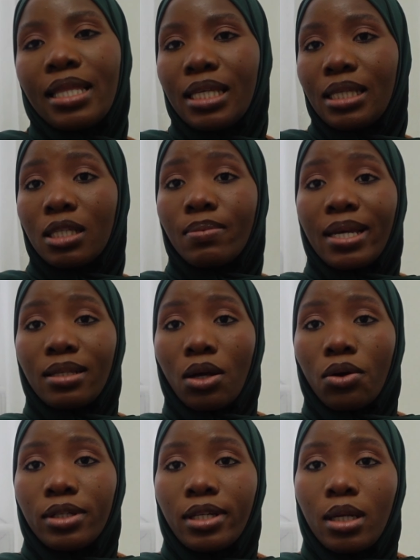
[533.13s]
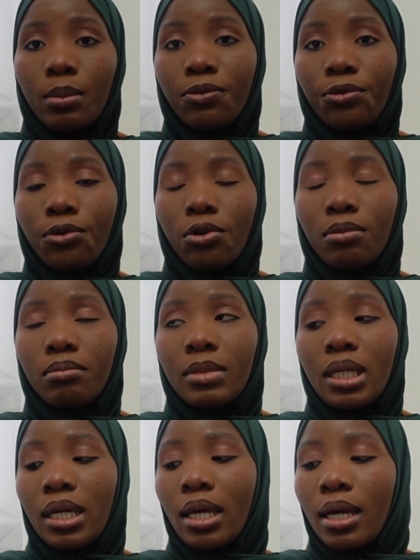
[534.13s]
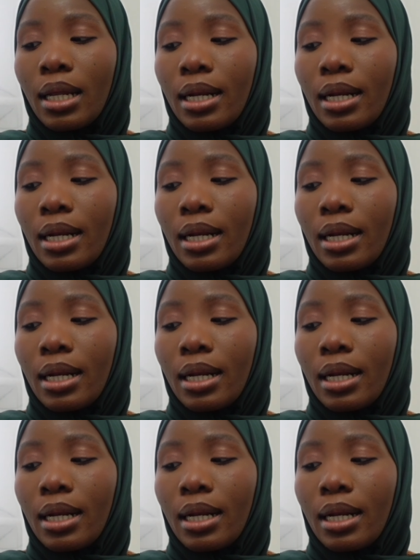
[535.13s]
This is my second denim from NA-KD